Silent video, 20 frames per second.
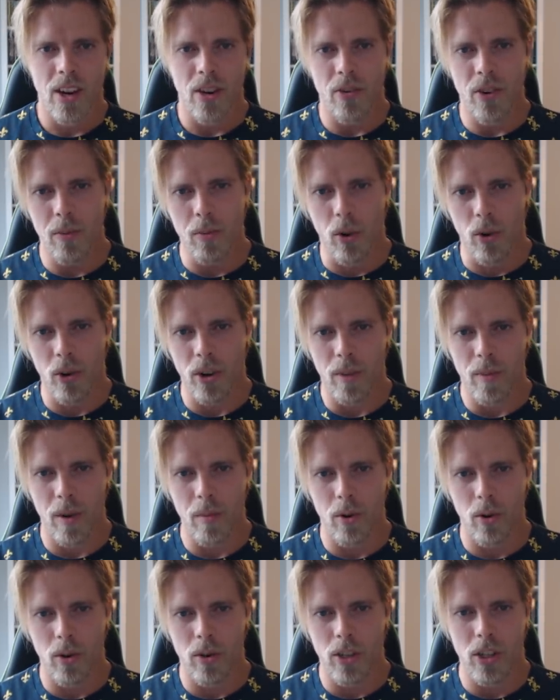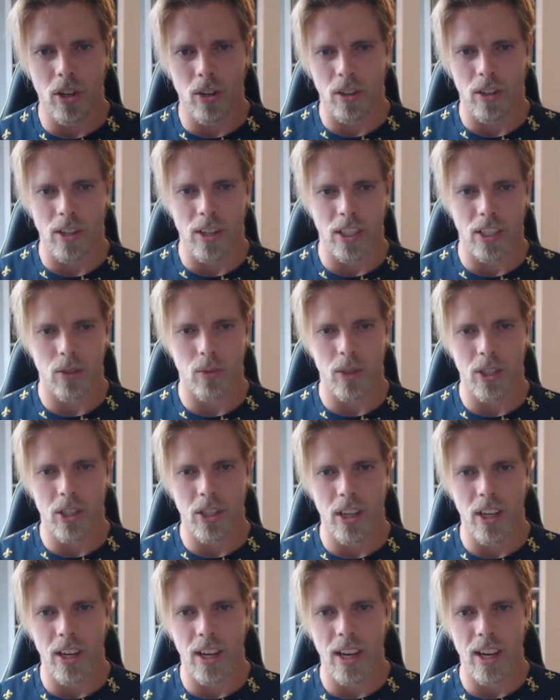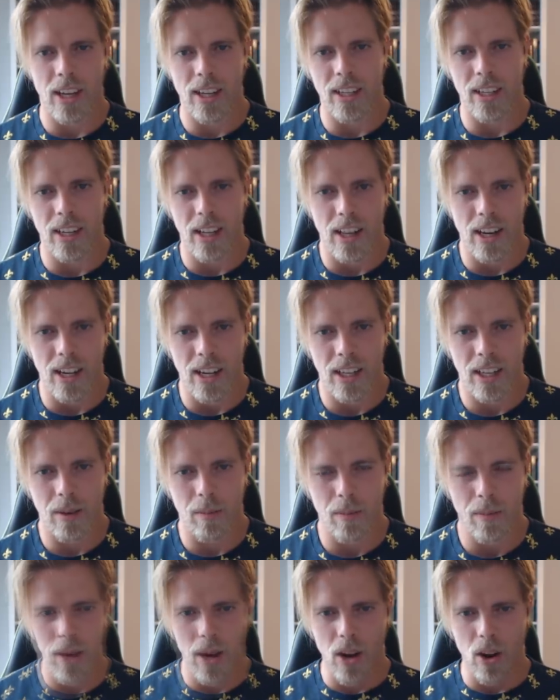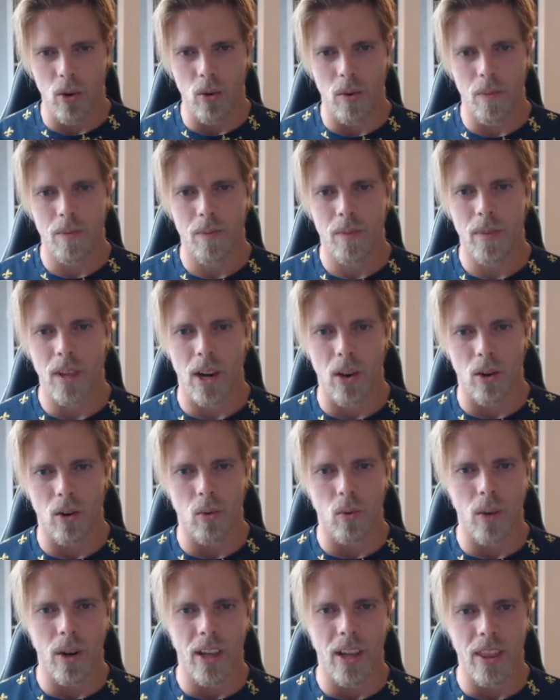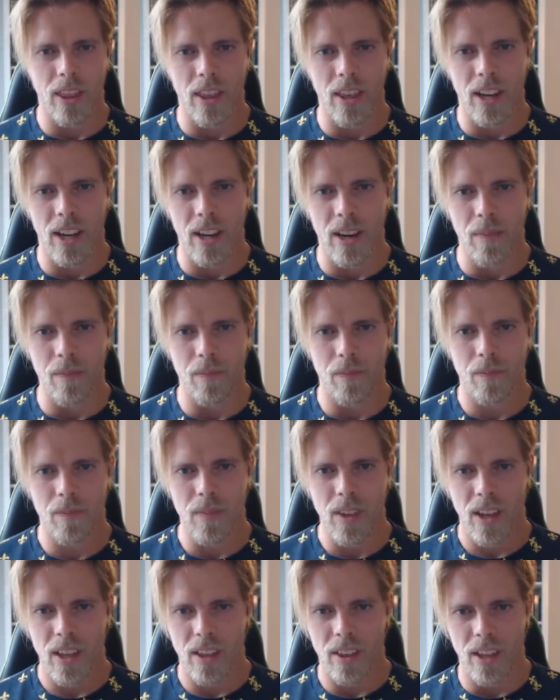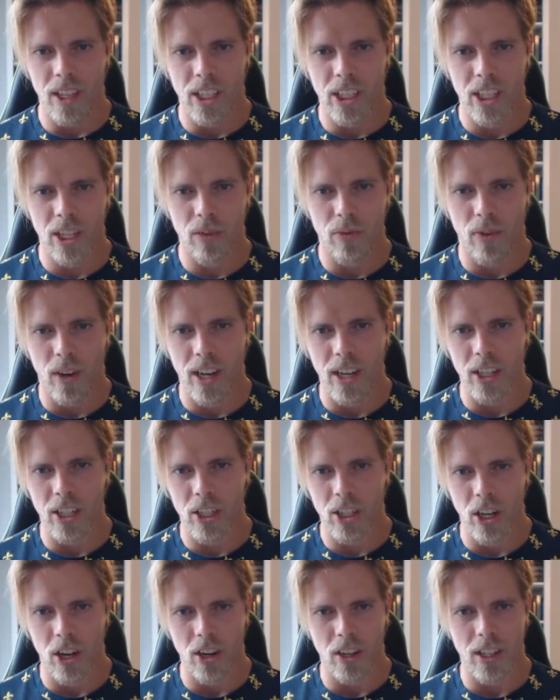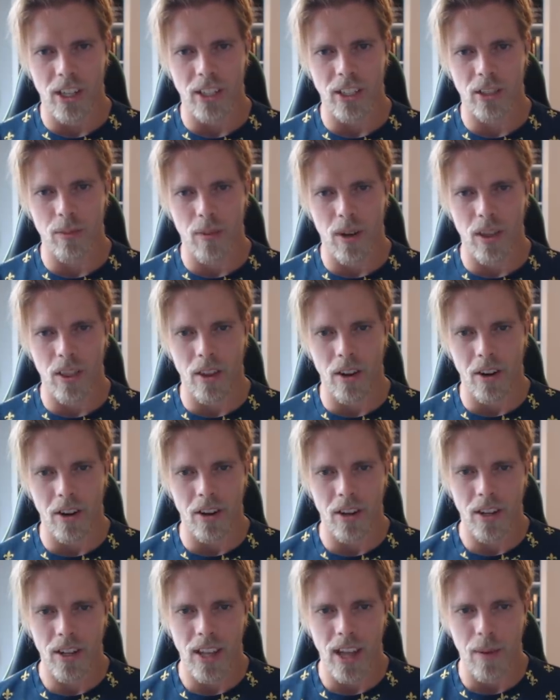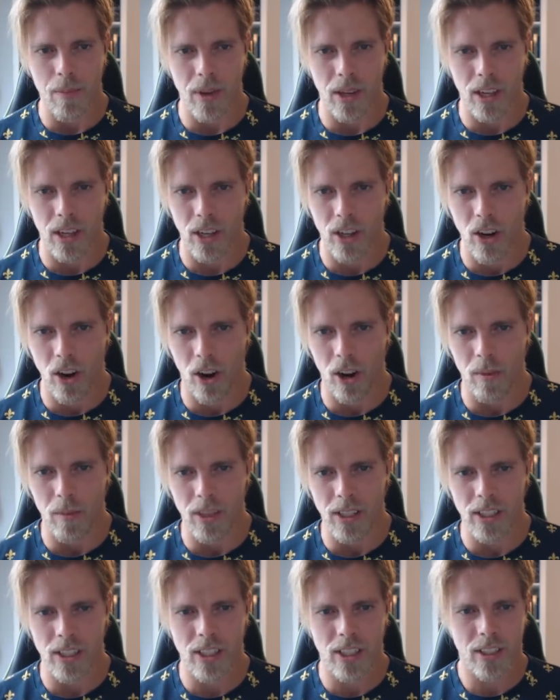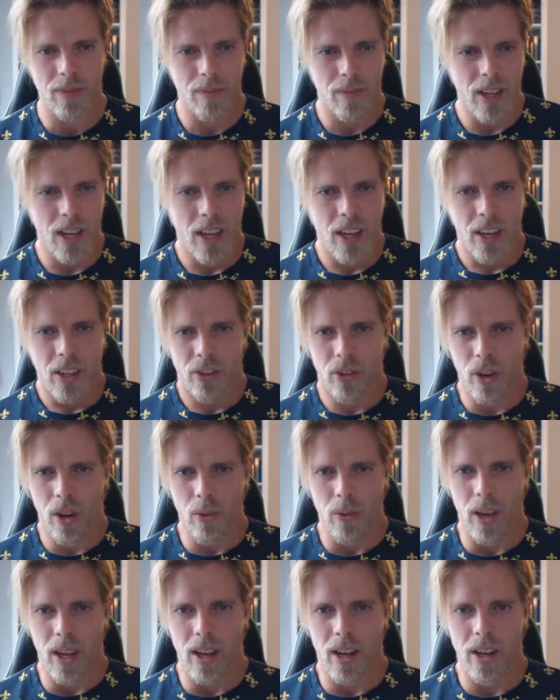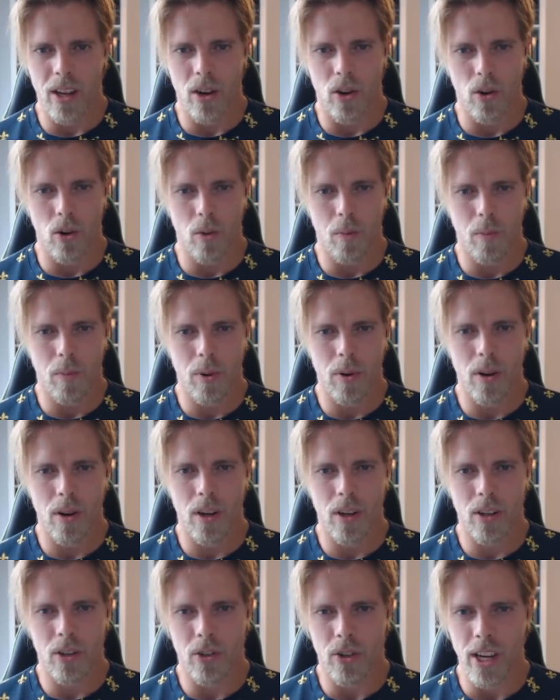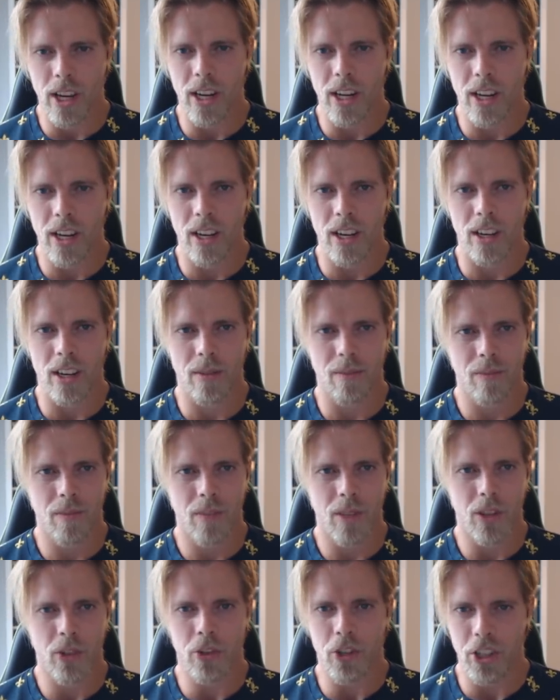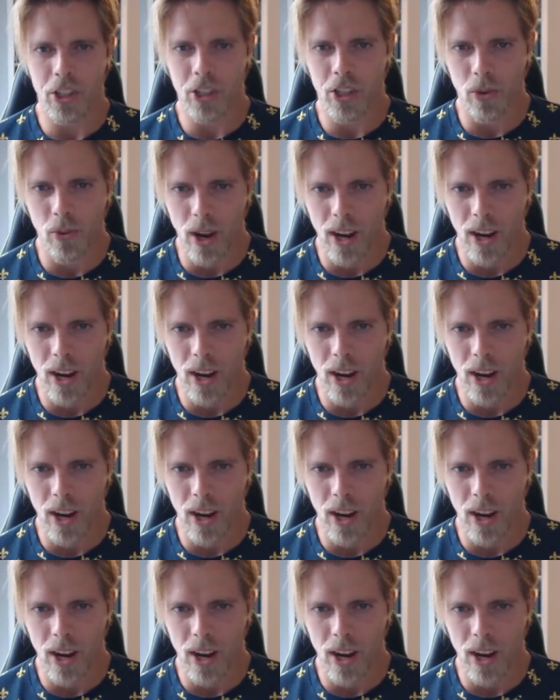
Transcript: read more in my book Dauntless, which you can get in the link below, along with um, this fine shirt and some other epic garments. So anyway, I hope training treats you